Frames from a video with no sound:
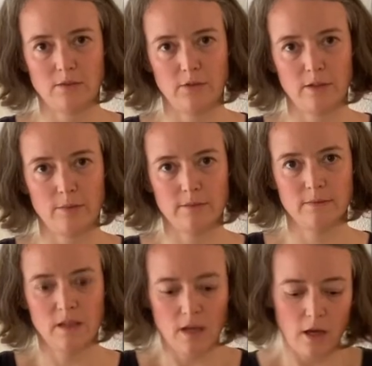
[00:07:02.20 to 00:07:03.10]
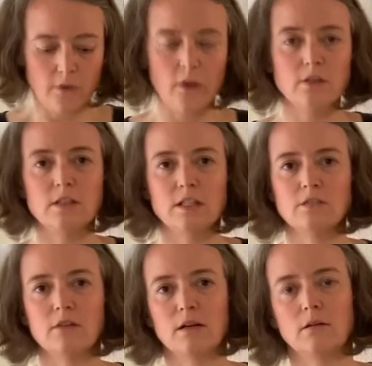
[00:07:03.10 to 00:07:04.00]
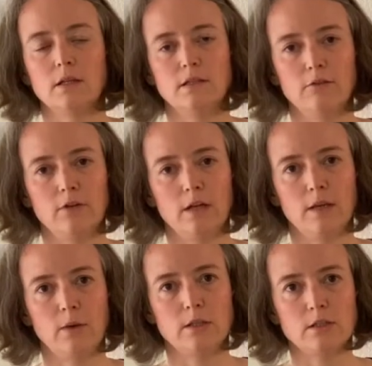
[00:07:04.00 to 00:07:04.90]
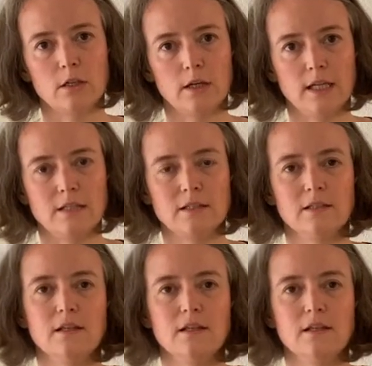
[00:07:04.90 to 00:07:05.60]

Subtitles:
fibre. And those things react quite differently when dyed,